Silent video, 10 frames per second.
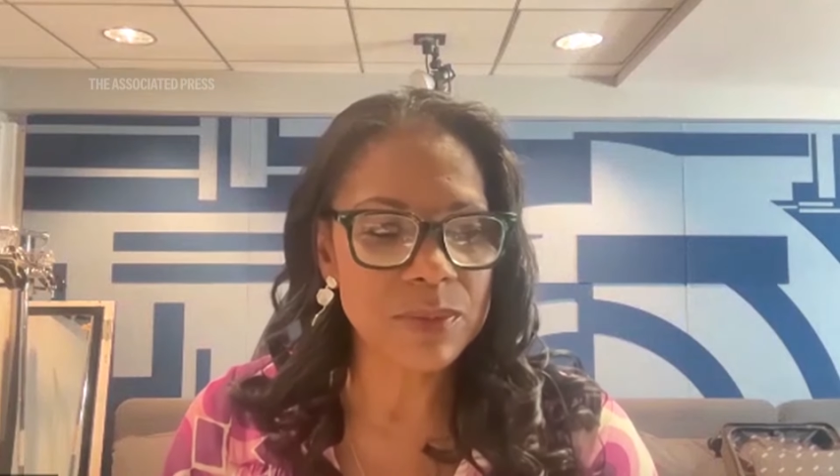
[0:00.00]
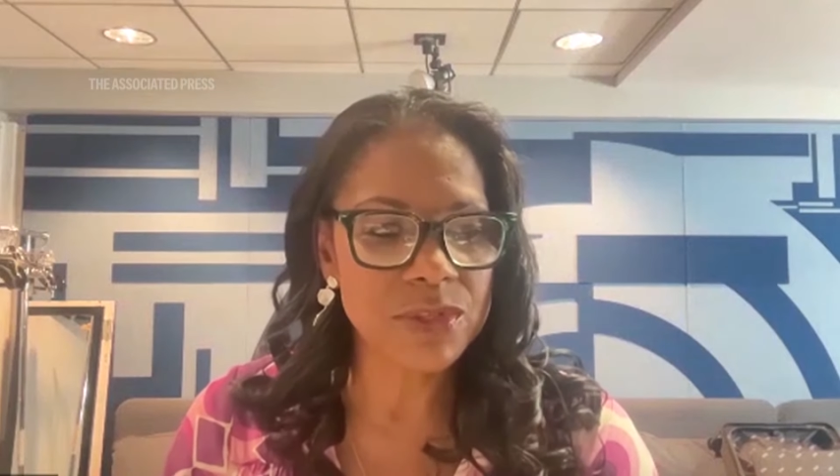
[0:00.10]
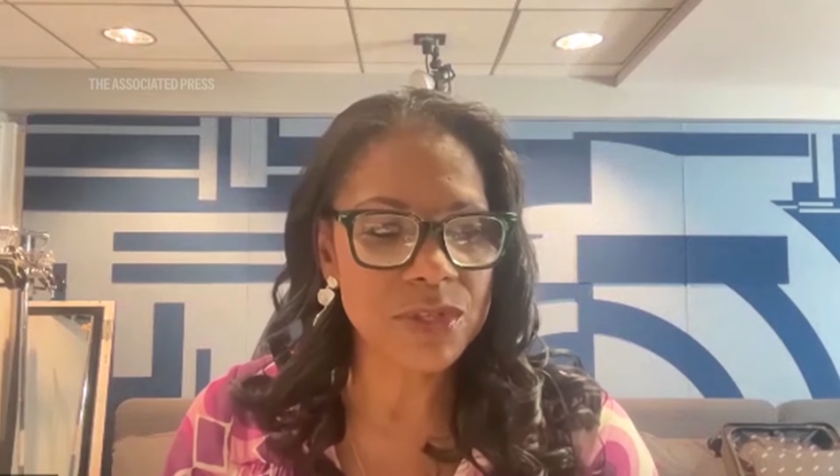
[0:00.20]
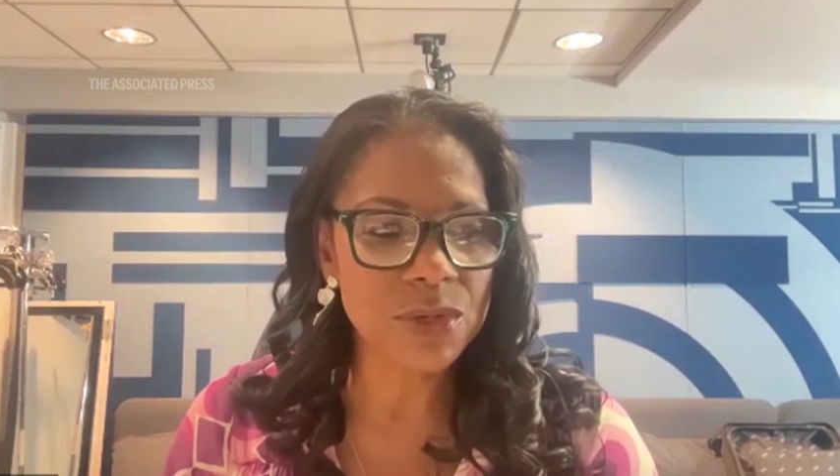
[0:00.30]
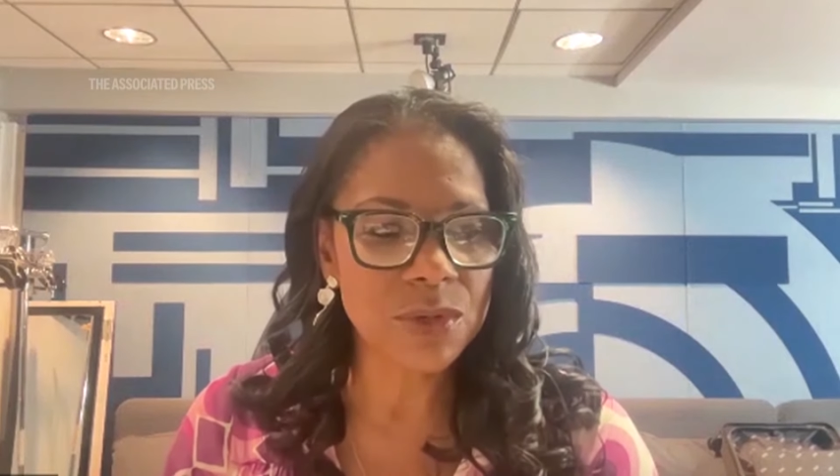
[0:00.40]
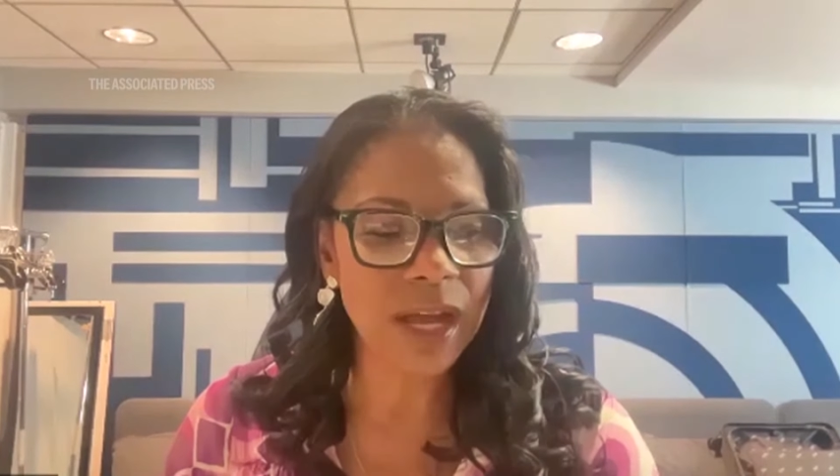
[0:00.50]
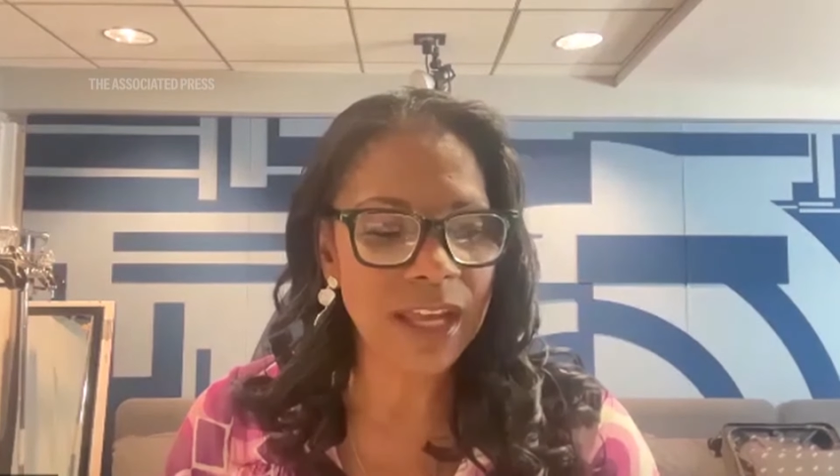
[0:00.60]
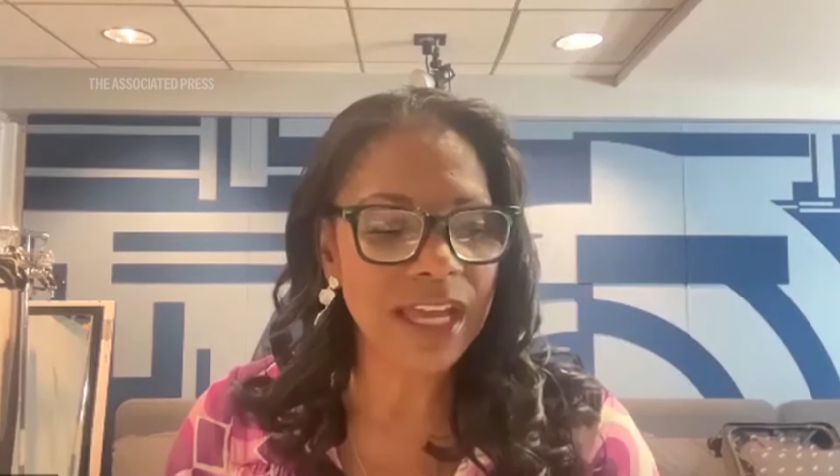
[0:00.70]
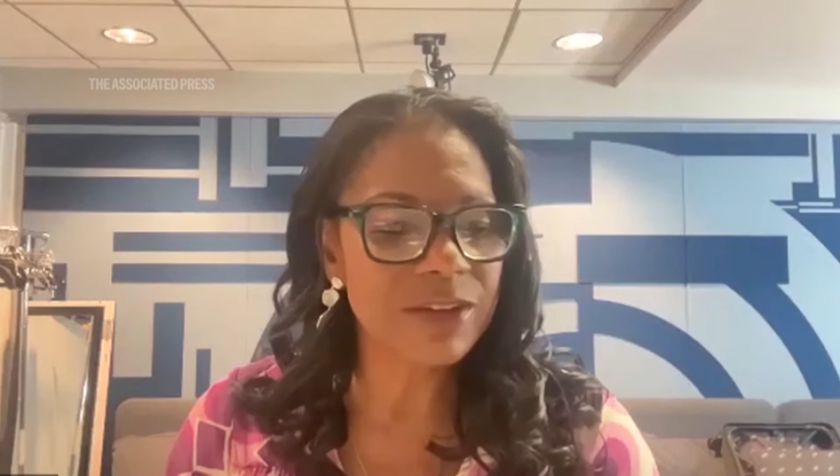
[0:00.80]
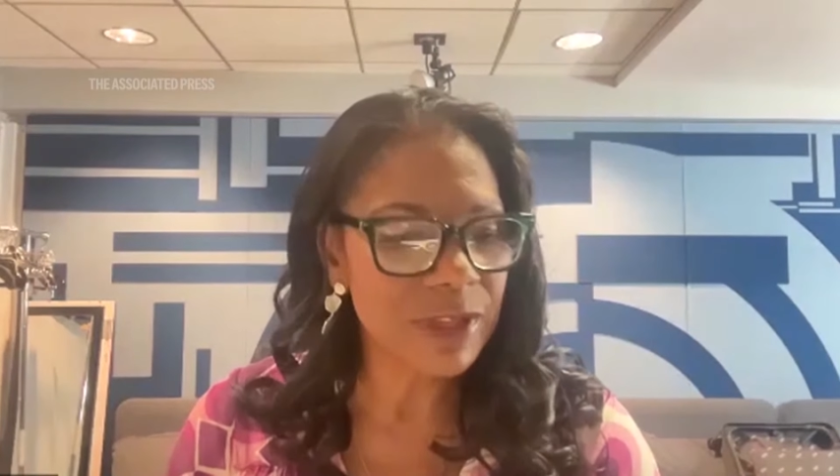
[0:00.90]
So
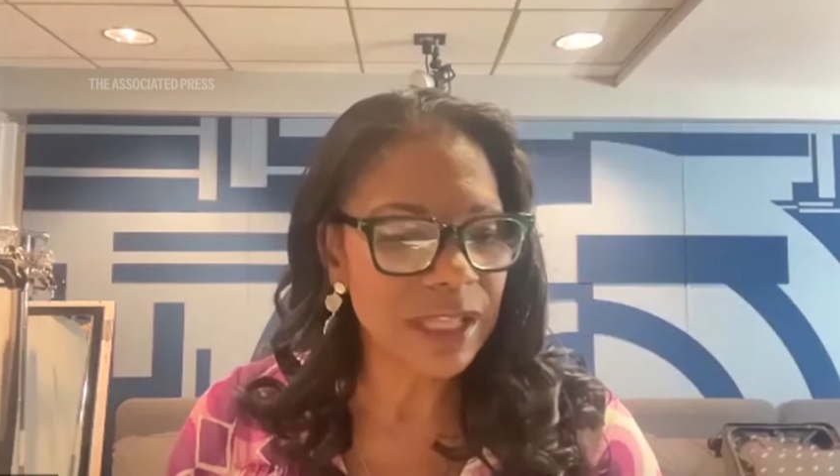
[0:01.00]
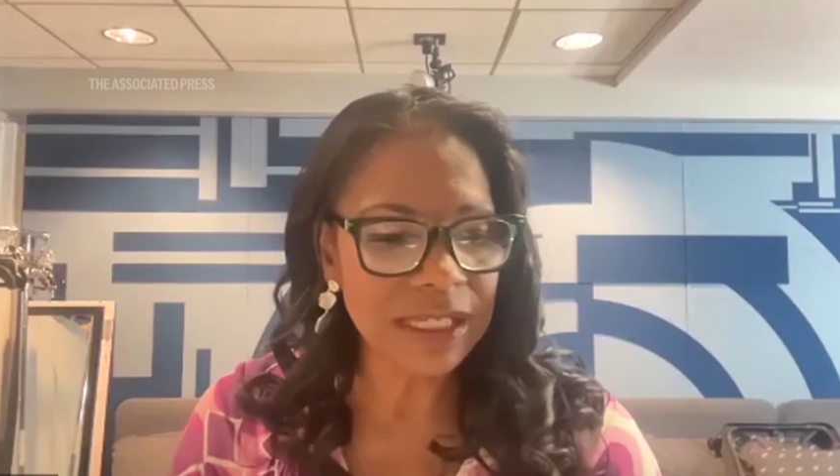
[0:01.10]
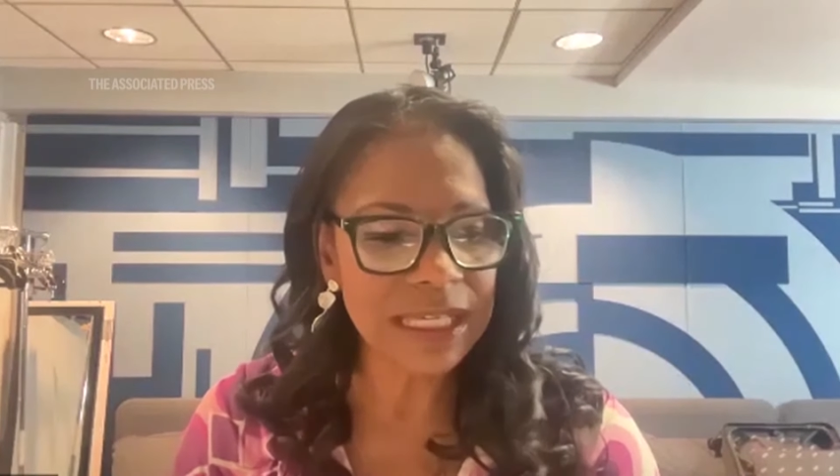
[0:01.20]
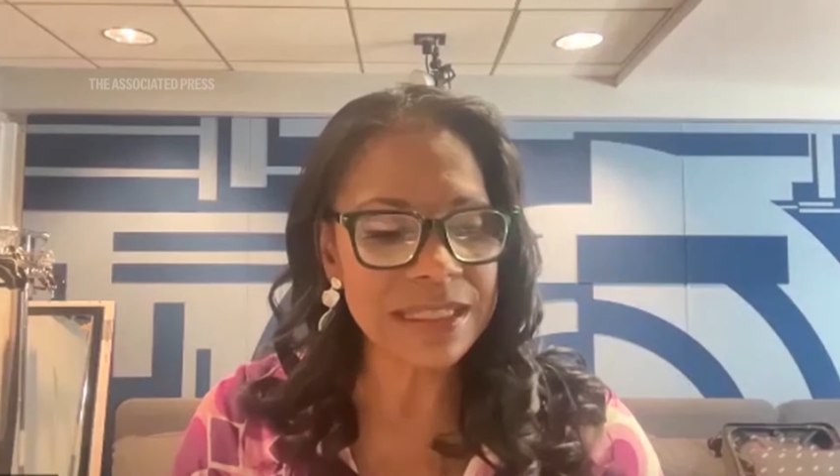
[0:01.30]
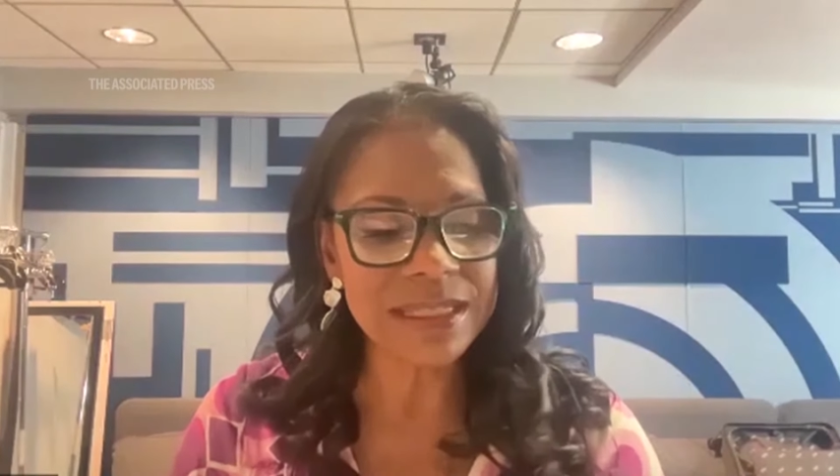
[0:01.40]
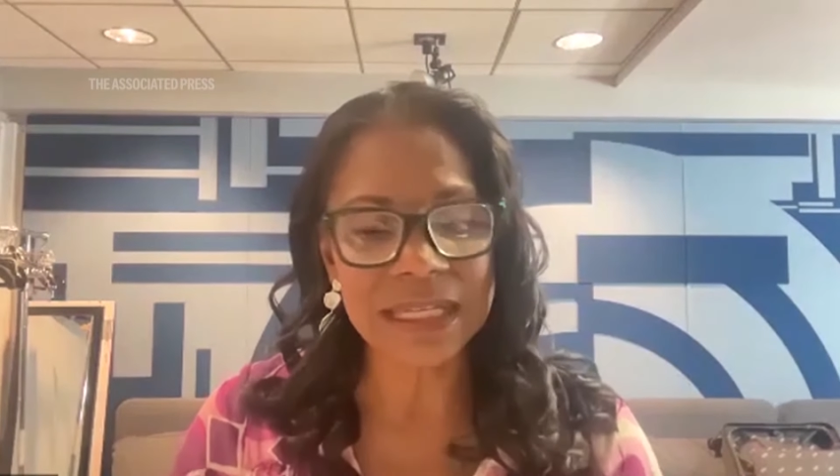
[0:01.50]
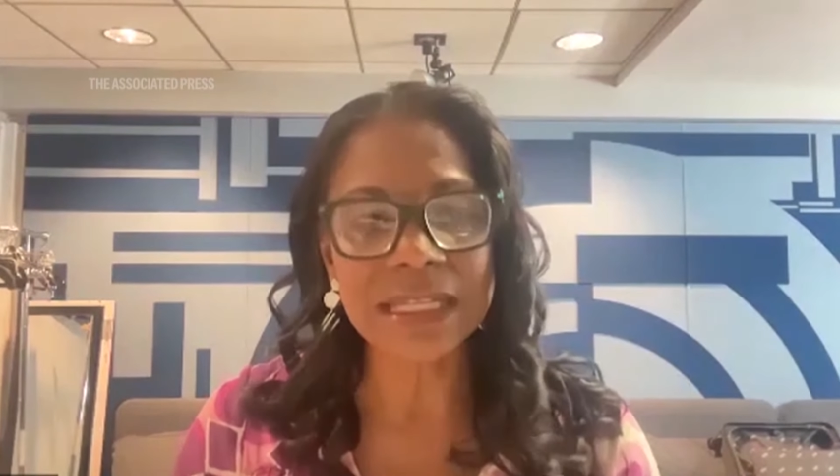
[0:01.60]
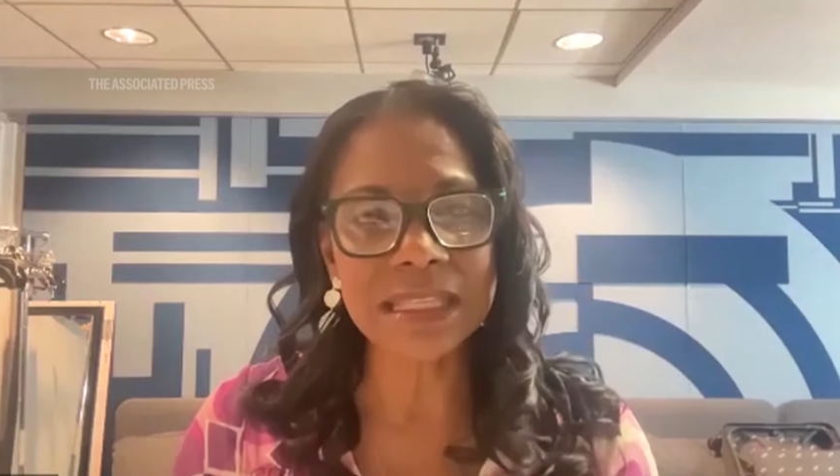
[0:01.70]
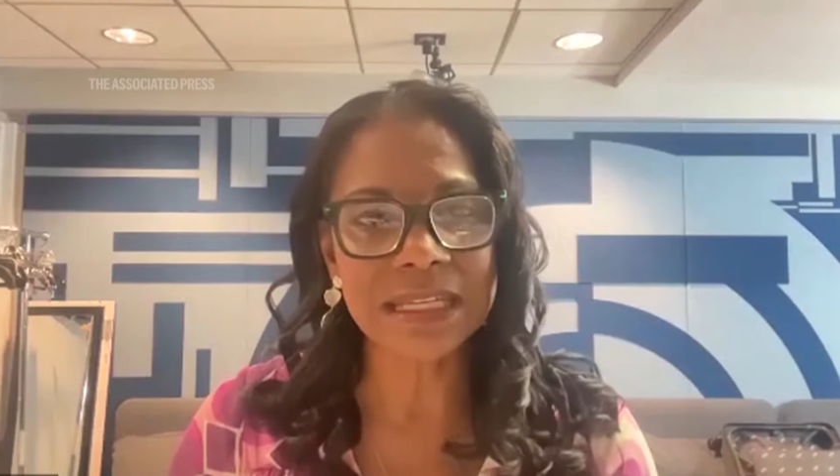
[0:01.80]
I kind of feel like I can't sing